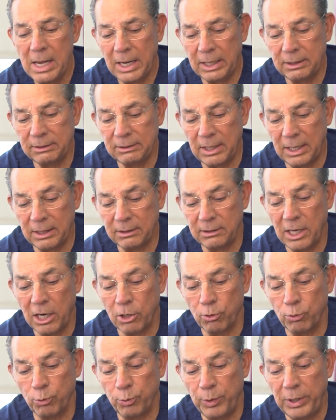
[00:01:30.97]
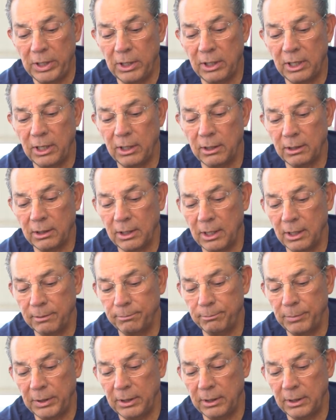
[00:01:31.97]
and that narrowing
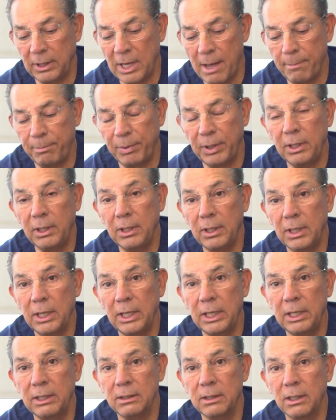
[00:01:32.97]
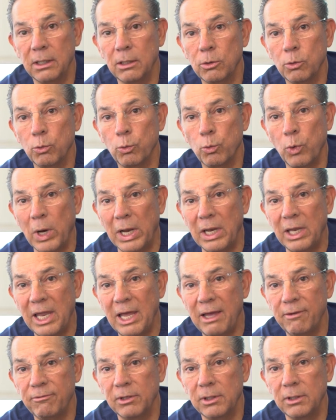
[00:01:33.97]
can be happening in one
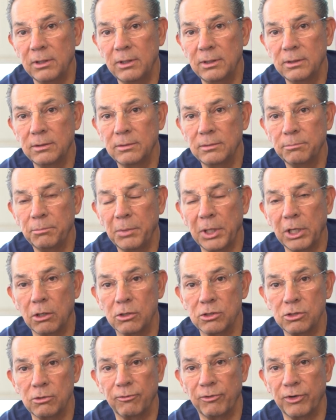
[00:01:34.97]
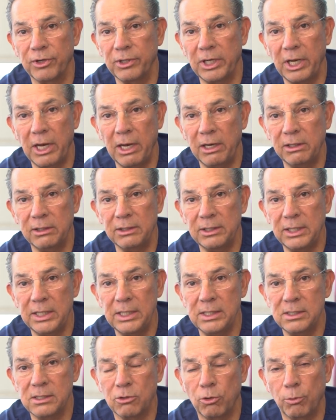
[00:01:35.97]
level because of herniated
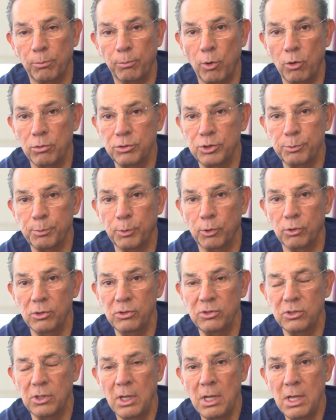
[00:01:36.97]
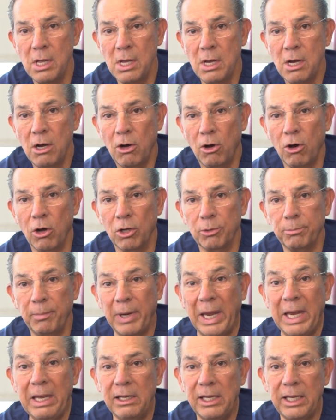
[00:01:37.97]
disc or bone spurs, or
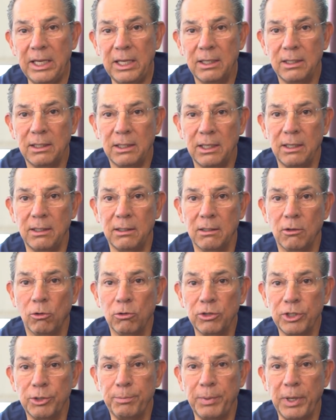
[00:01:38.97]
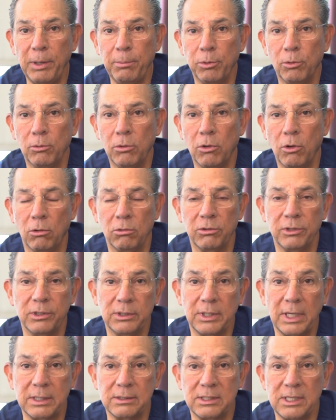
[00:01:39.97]
mainly in older people, older
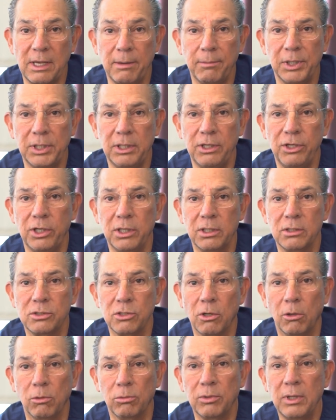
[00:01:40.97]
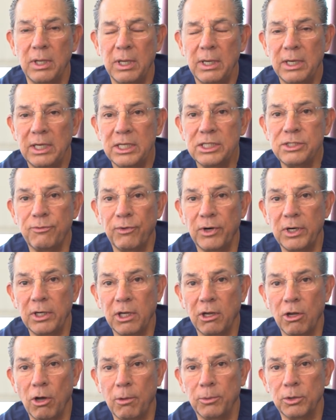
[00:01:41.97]
than 70 years old. It's
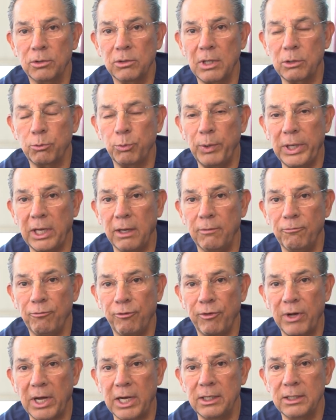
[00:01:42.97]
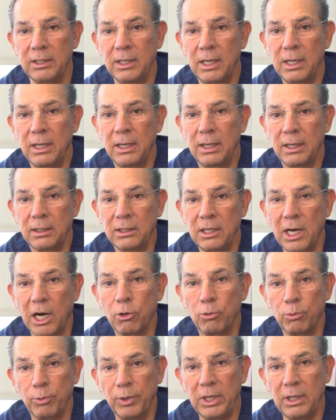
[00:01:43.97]
very common that we can find
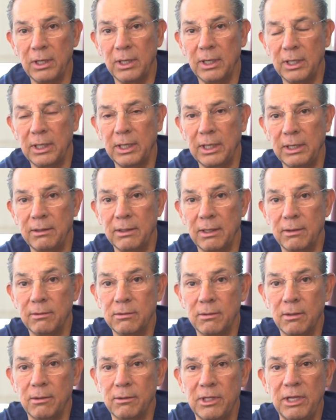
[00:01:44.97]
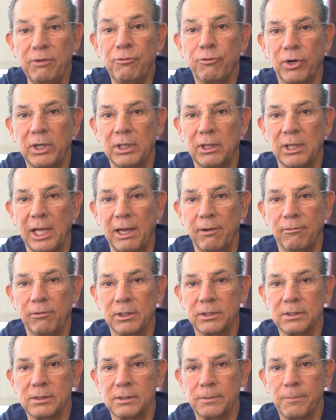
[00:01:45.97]
narrowing in different
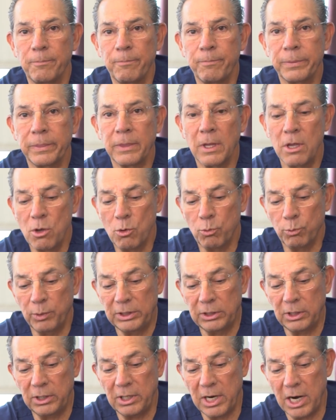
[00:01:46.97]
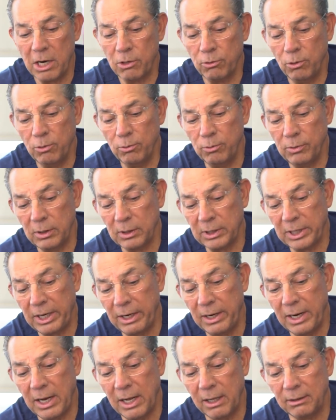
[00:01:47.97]
levels. When the narrow
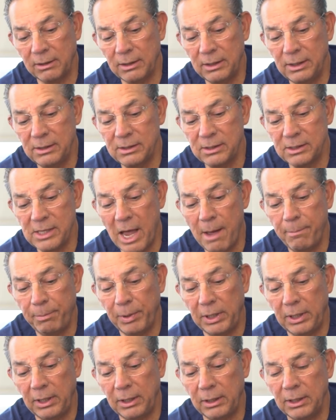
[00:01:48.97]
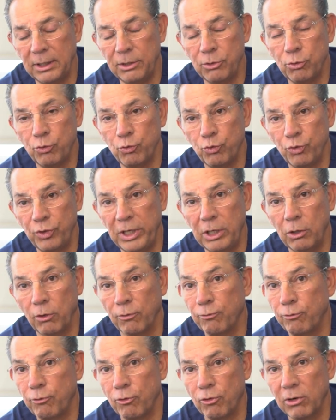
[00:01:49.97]
canal is happening in 3
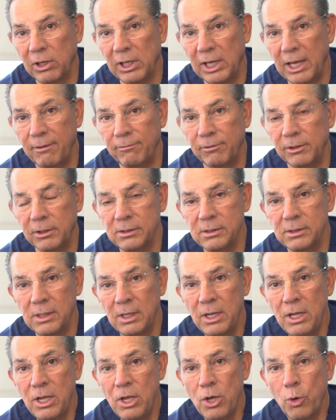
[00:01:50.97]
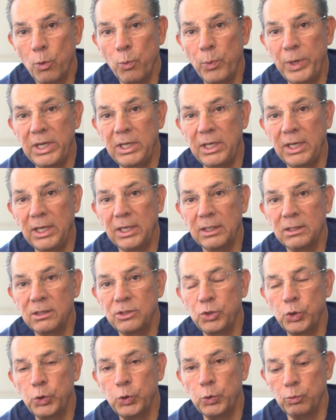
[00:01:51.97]
or 4 levels, we need
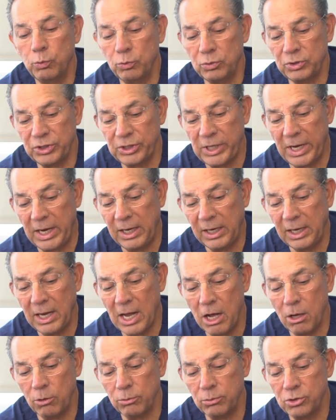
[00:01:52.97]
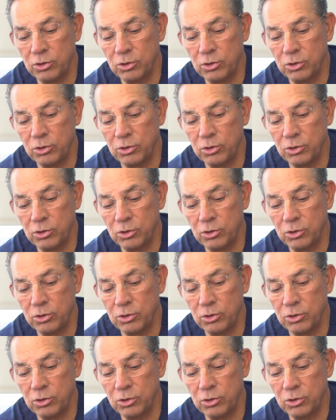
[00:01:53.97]
to take out